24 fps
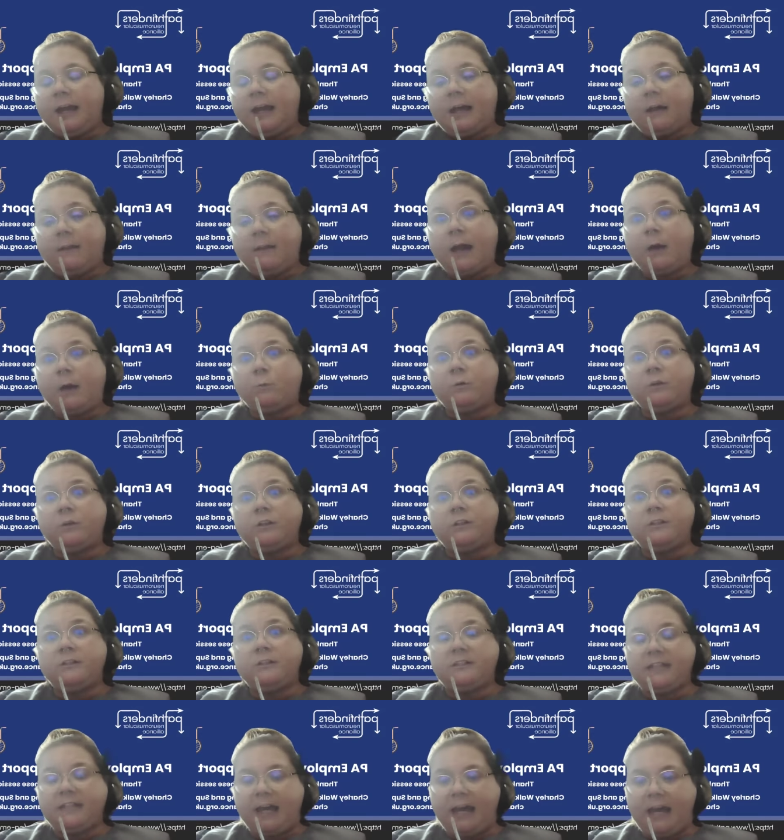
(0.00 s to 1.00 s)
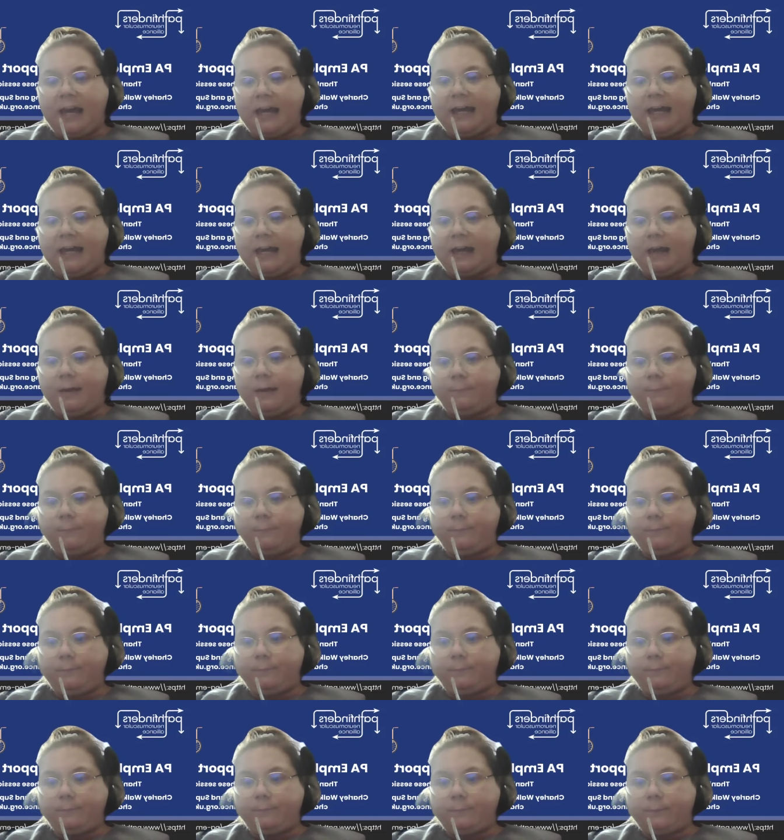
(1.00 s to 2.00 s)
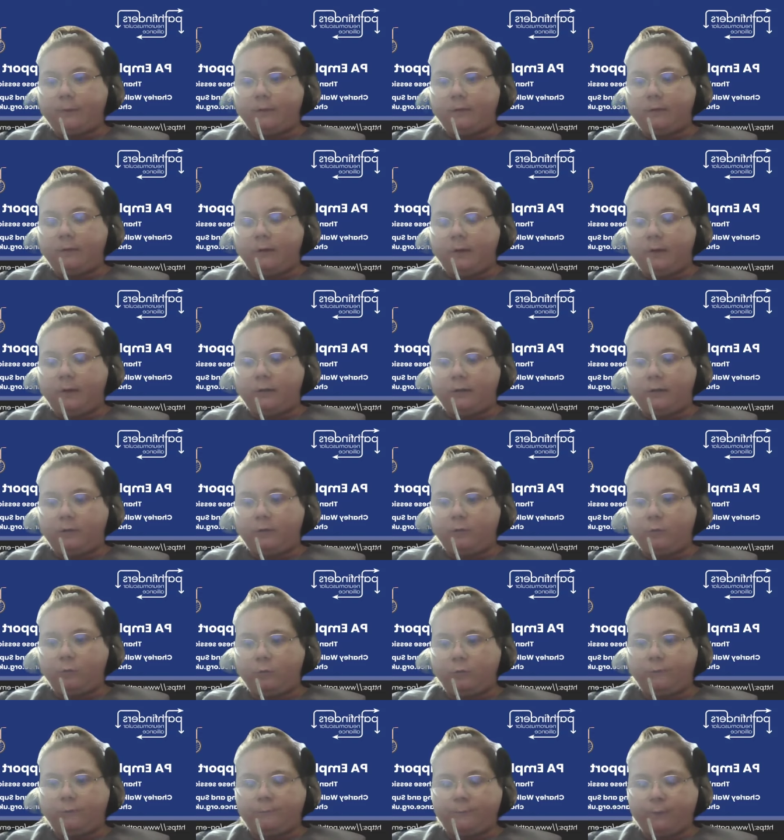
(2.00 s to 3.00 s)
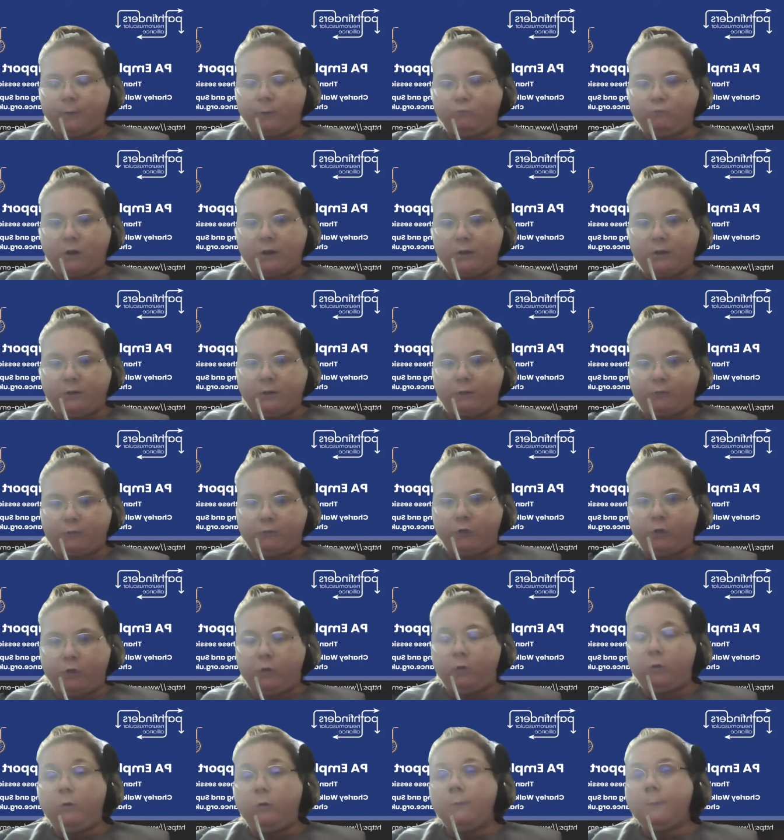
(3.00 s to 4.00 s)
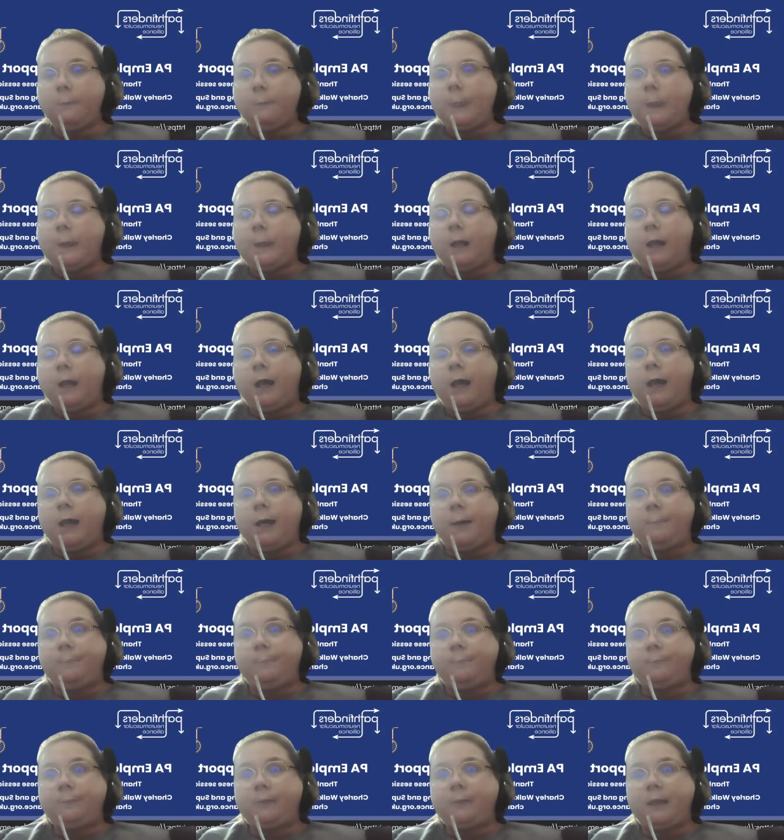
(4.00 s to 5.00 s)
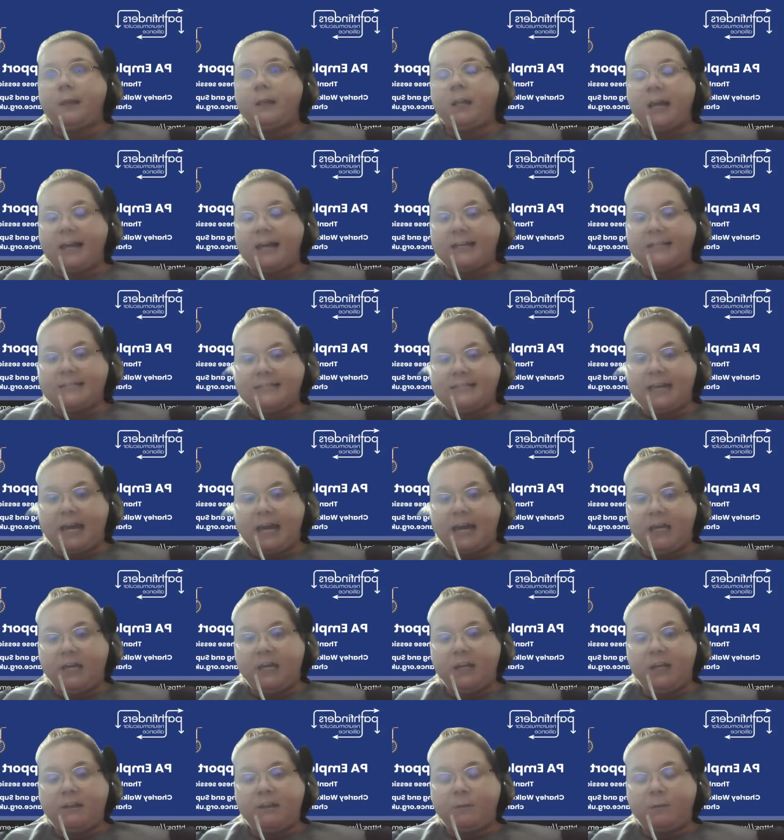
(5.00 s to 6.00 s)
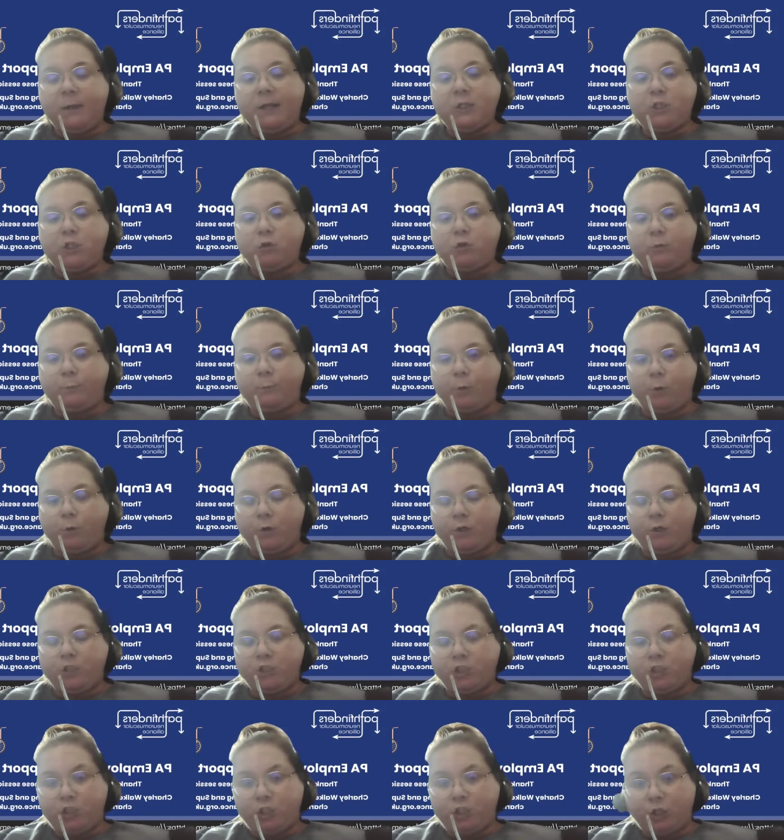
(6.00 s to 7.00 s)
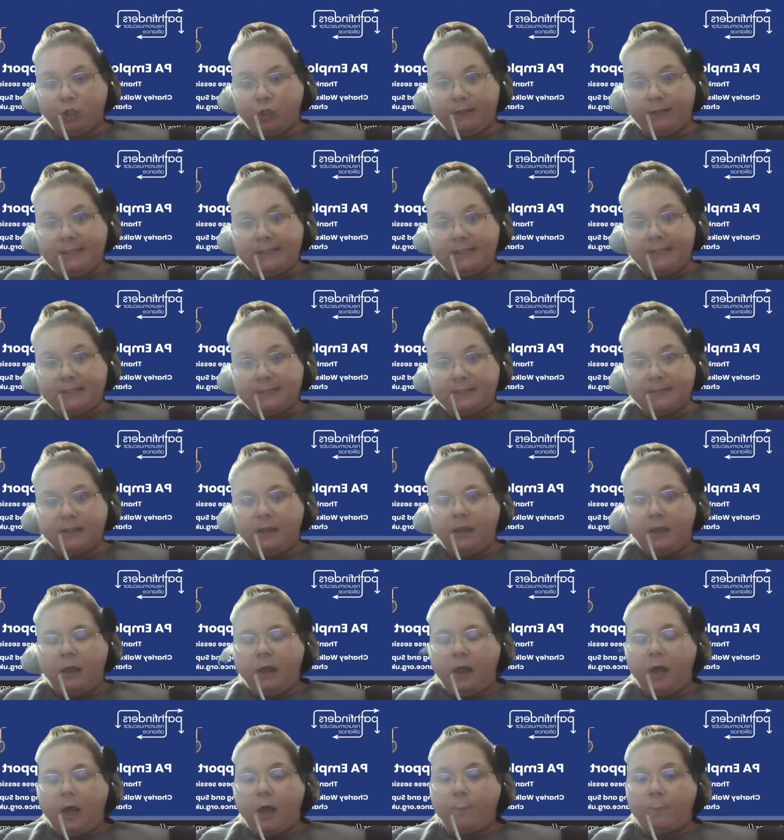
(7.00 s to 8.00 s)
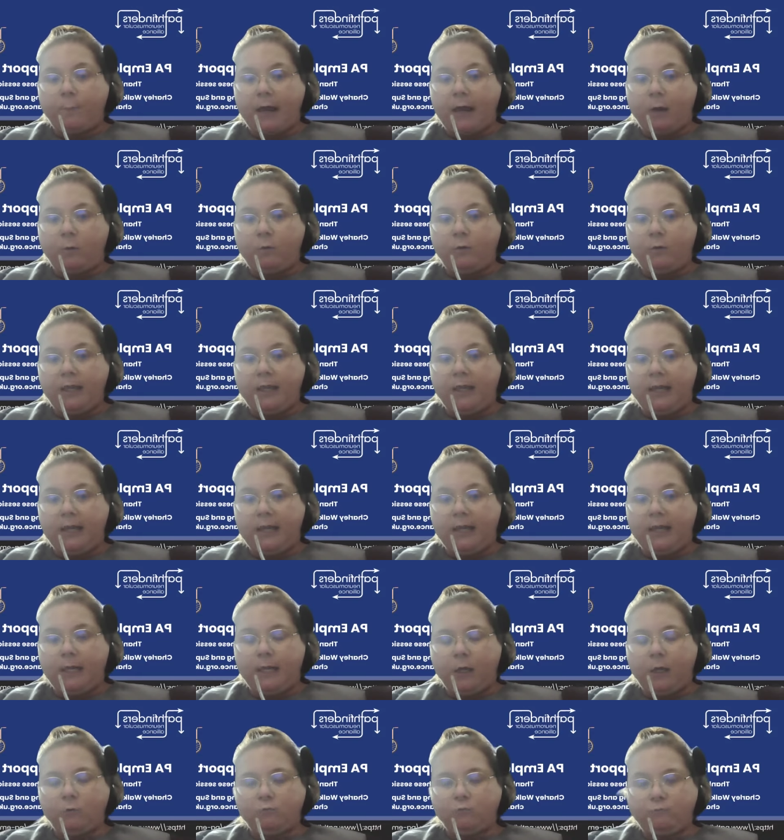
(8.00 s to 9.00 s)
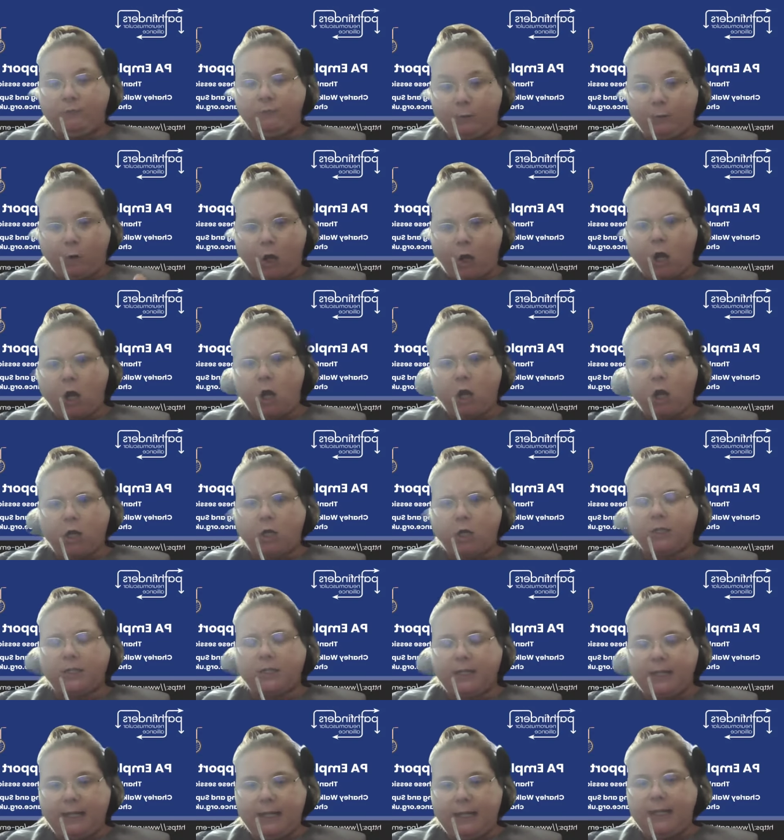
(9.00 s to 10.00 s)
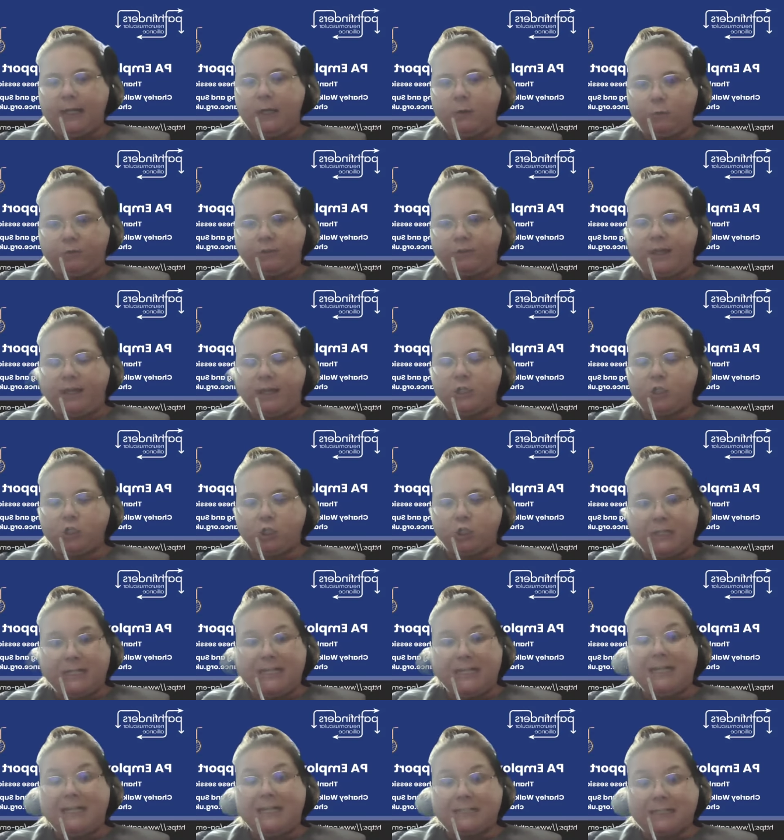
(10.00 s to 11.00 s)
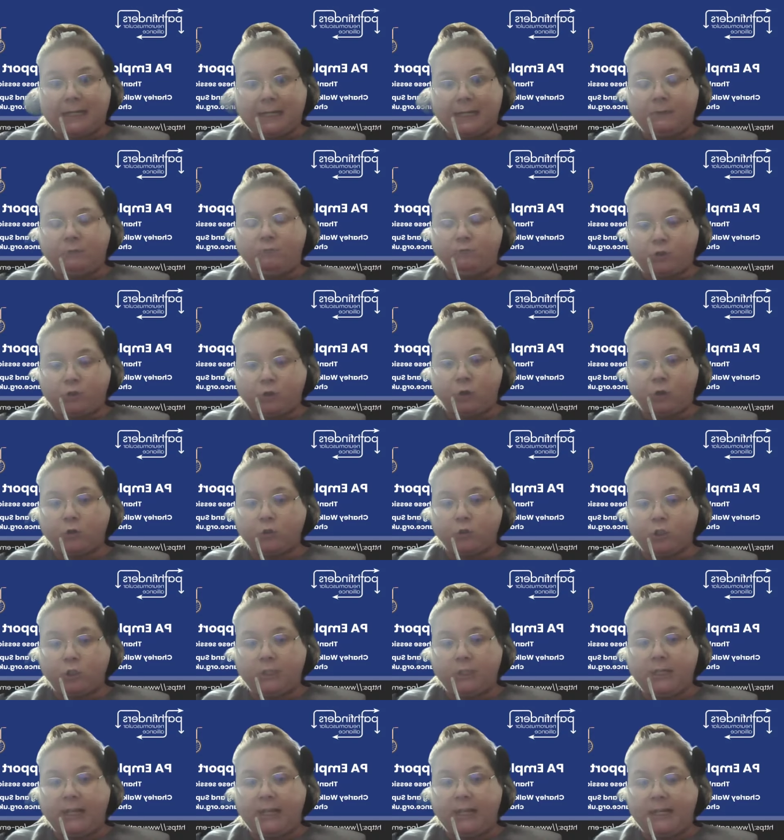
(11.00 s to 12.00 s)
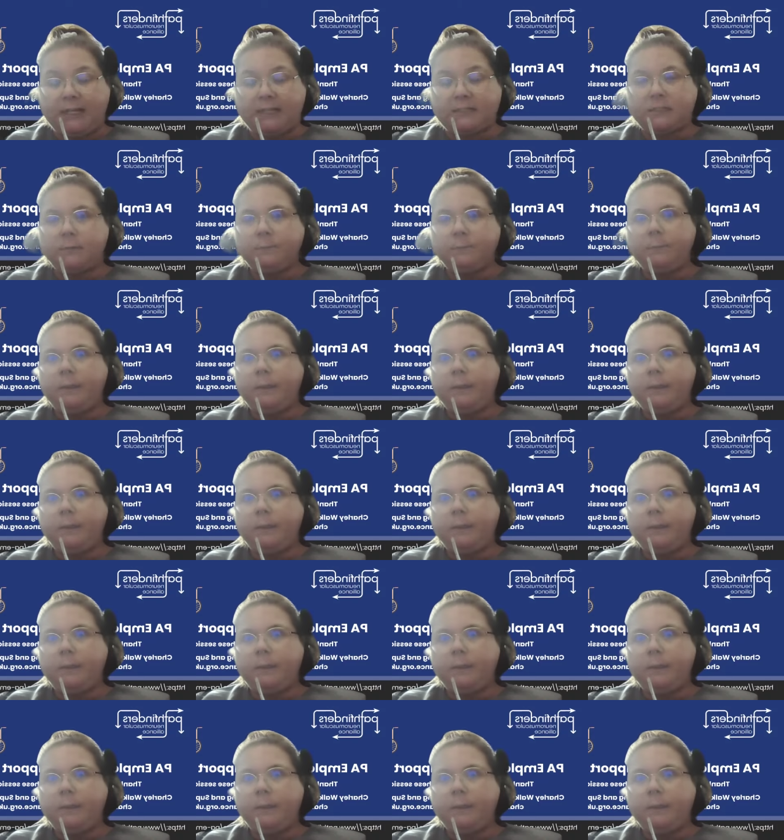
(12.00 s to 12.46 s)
Now that was a sort of run through. Like I say, speak to your employer's insurance about the real hard legal things you need to docs you need,